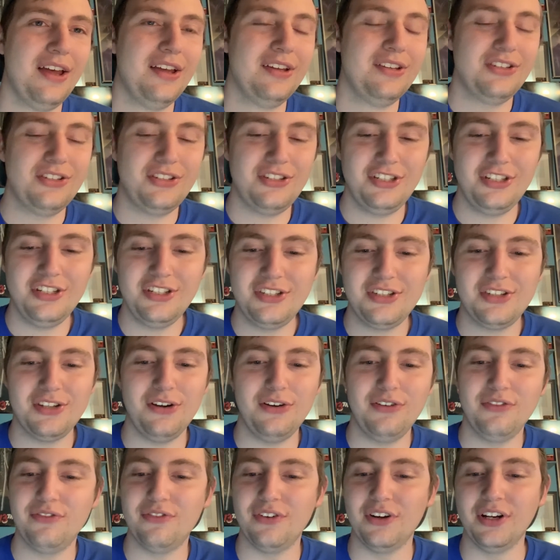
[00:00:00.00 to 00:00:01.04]
She's
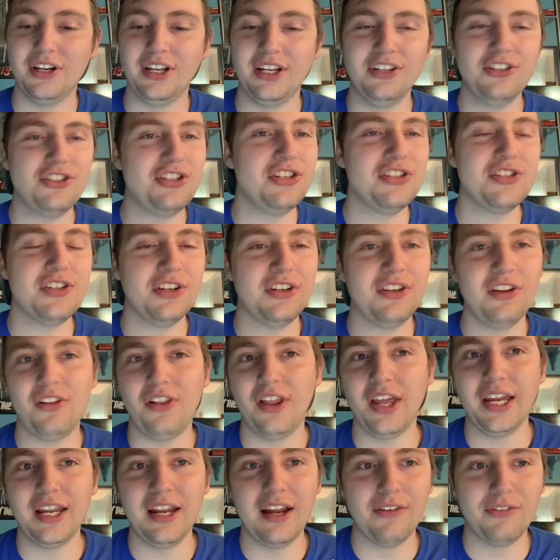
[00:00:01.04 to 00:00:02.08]
so funny. She's a
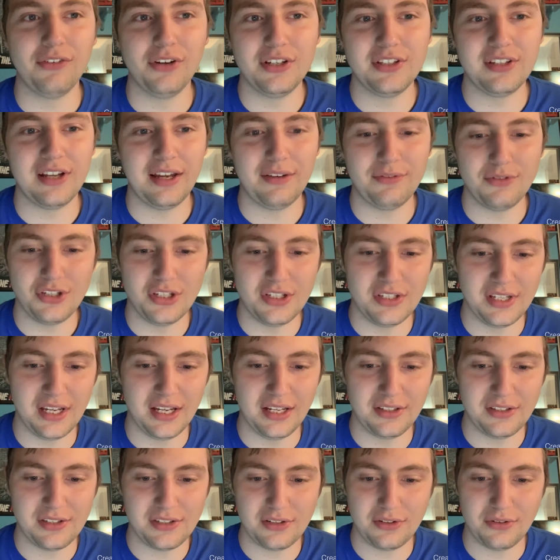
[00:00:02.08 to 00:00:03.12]
delight every time she's
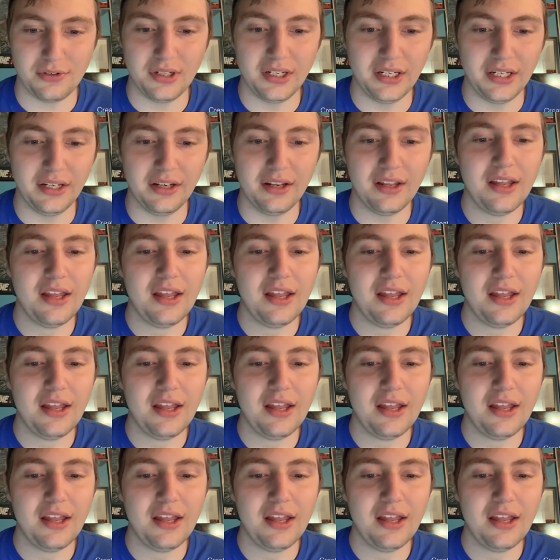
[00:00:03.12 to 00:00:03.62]
on screen.